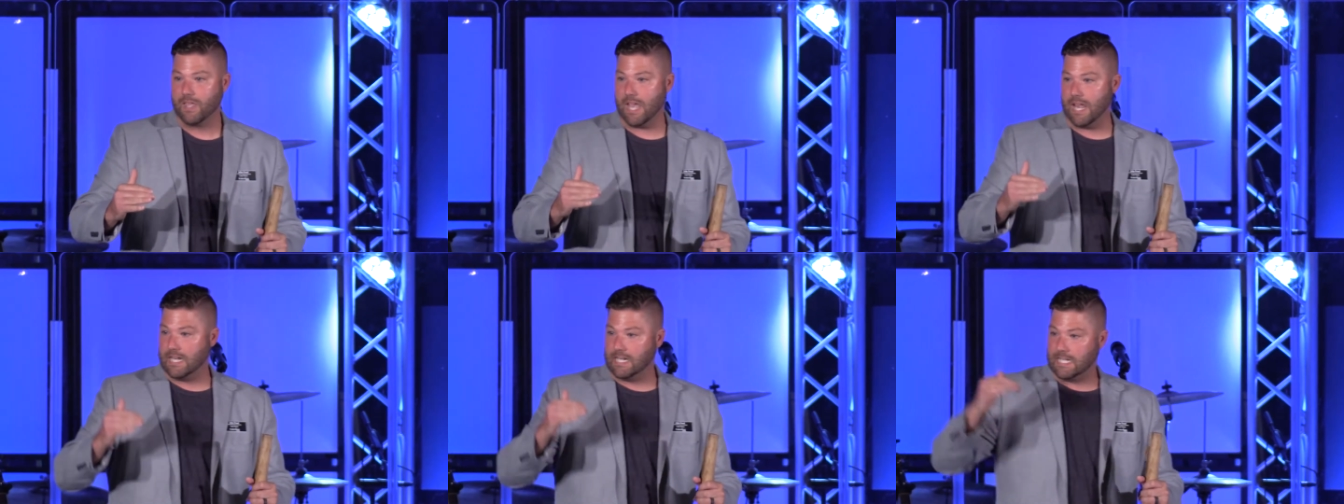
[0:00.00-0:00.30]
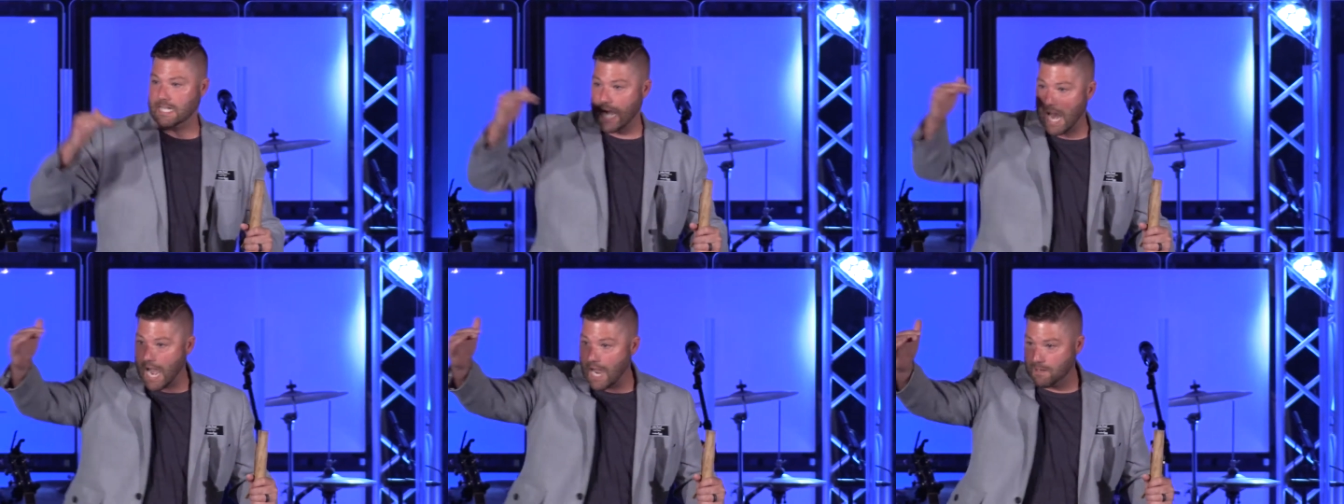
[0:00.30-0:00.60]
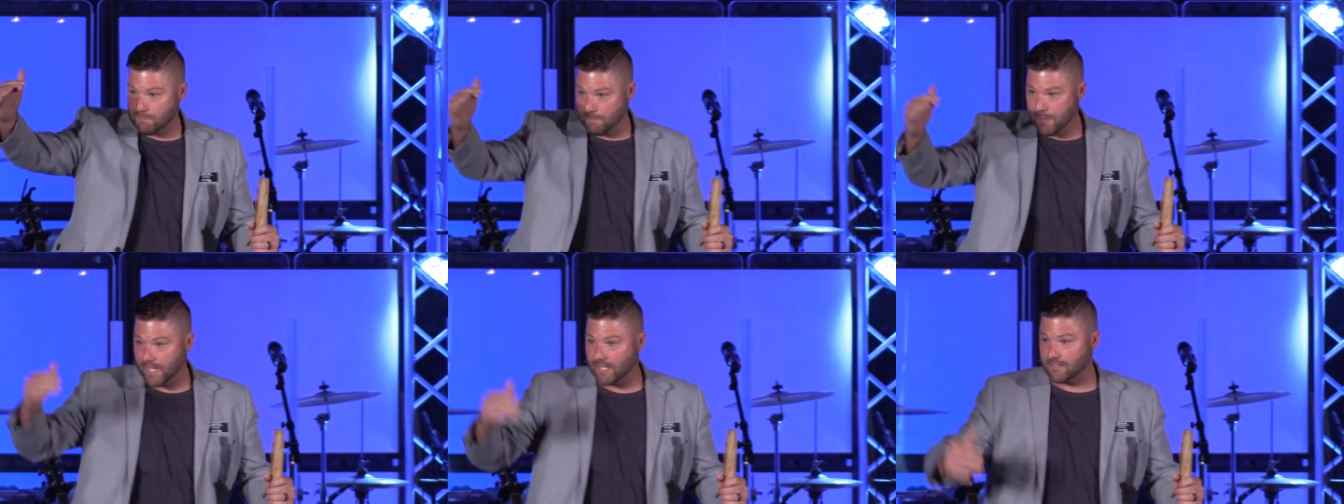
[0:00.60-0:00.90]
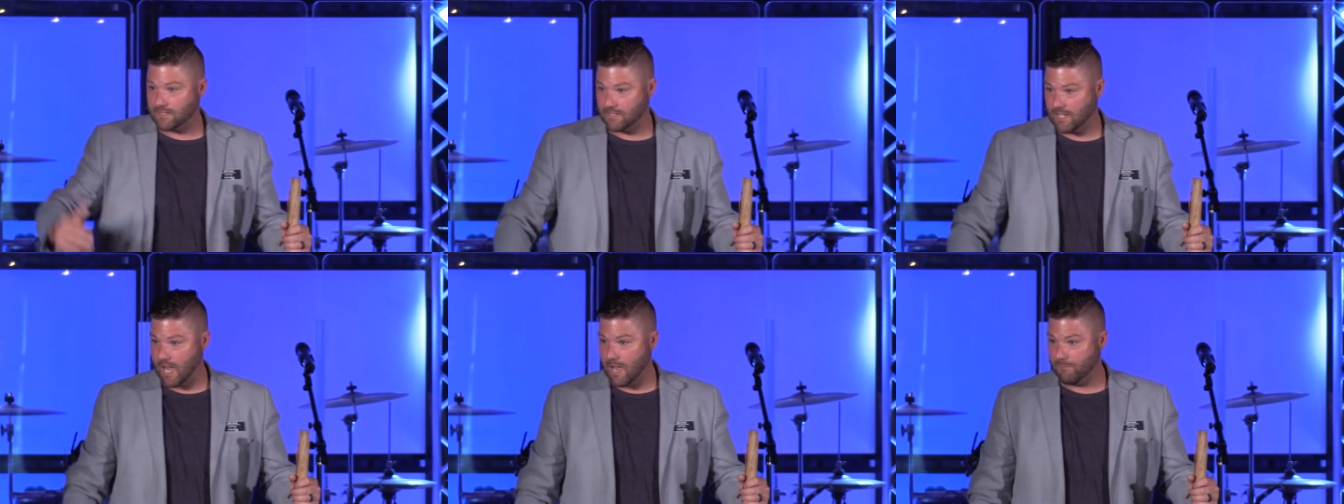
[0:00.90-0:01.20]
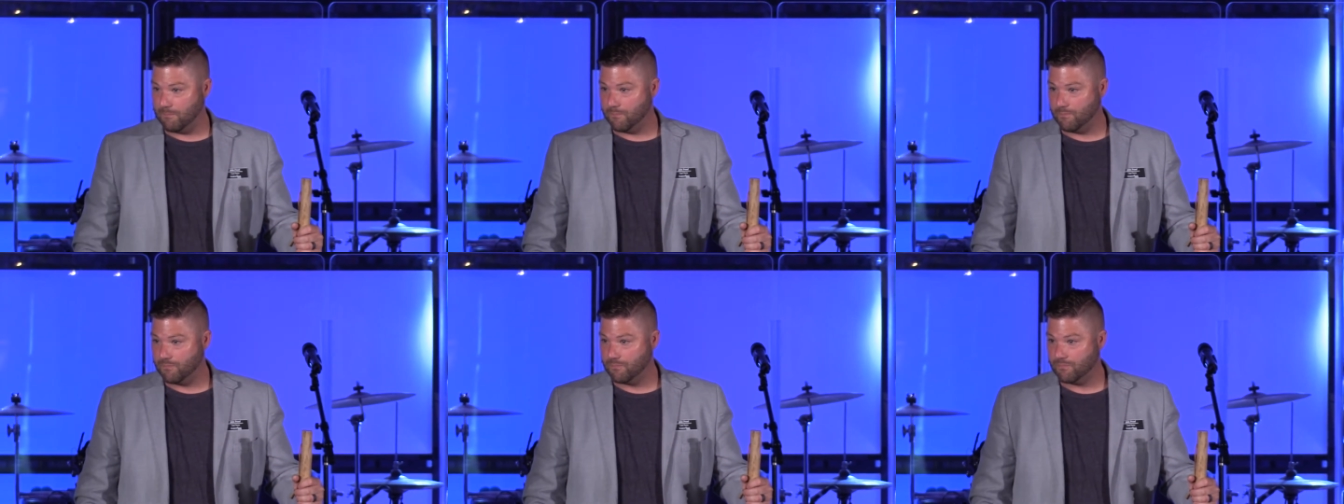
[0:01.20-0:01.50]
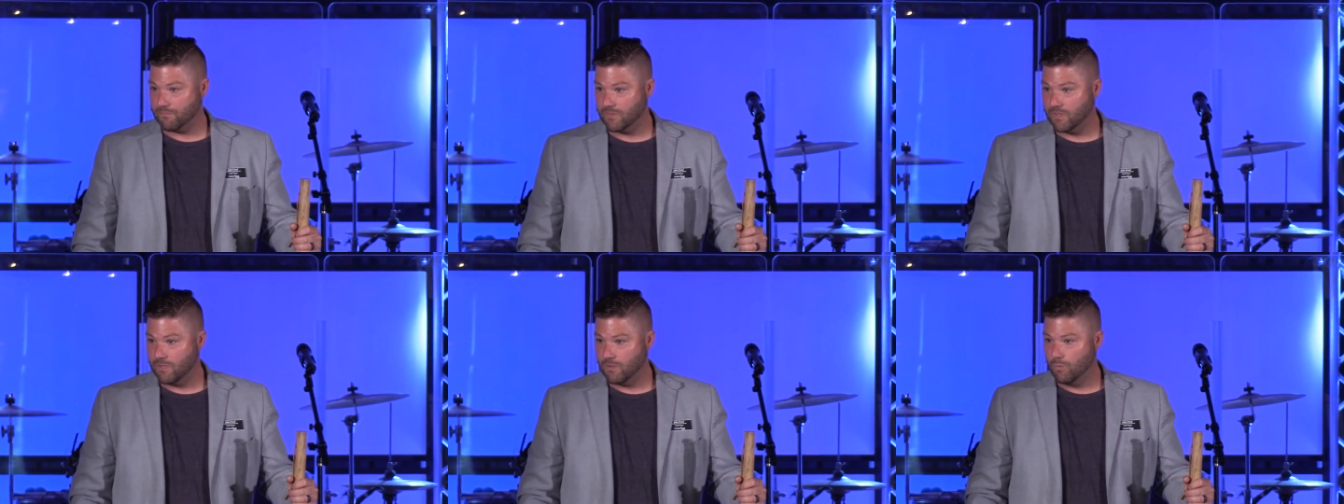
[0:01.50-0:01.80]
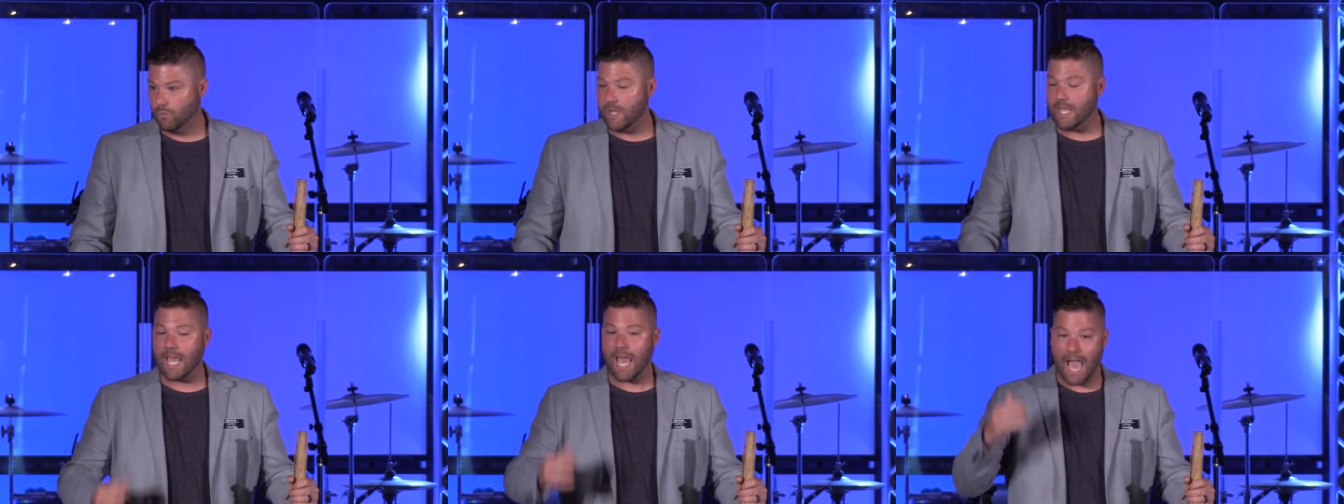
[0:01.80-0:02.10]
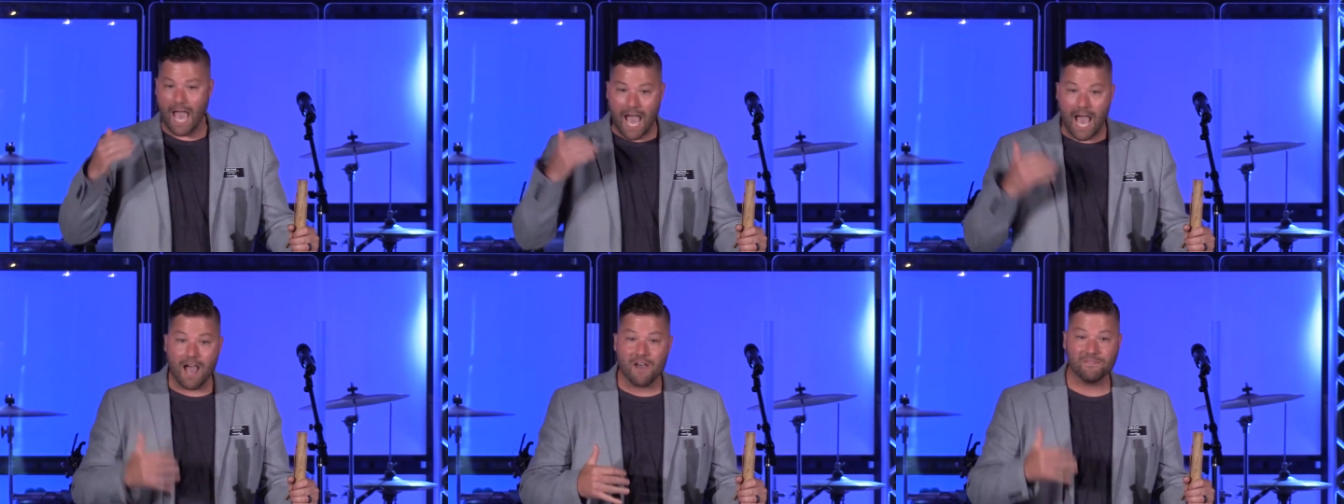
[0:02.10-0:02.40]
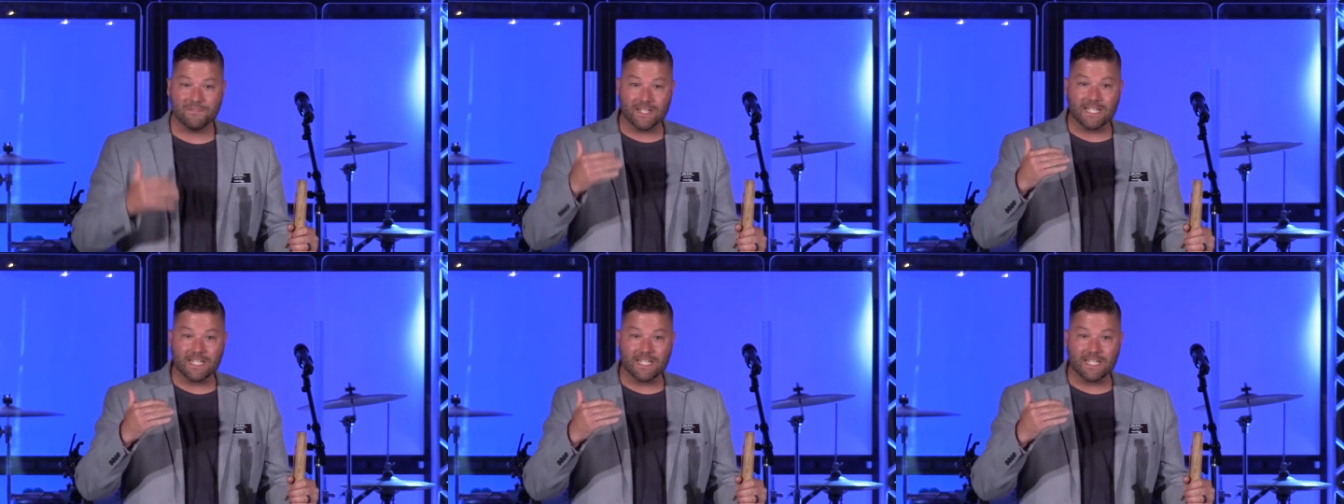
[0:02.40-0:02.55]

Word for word: and God picks up. We have